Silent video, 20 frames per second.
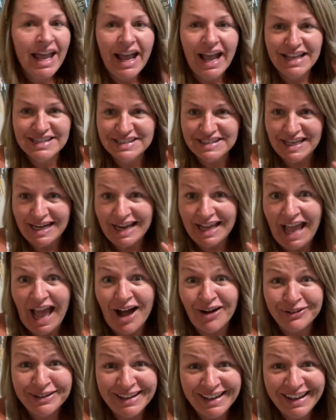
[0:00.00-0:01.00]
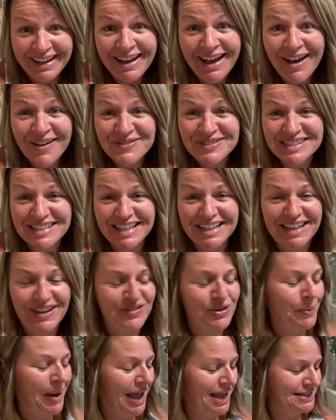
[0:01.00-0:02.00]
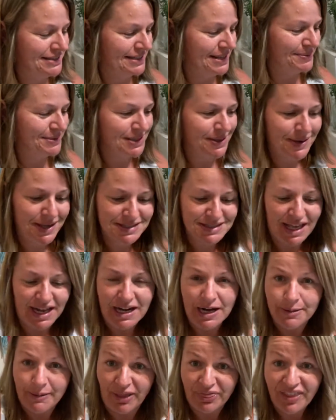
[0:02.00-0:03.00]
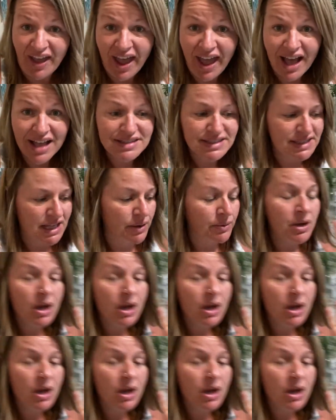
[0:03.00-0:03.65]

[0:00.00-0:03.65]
and sending out gifts and giveaways. And I'm so excited about that. So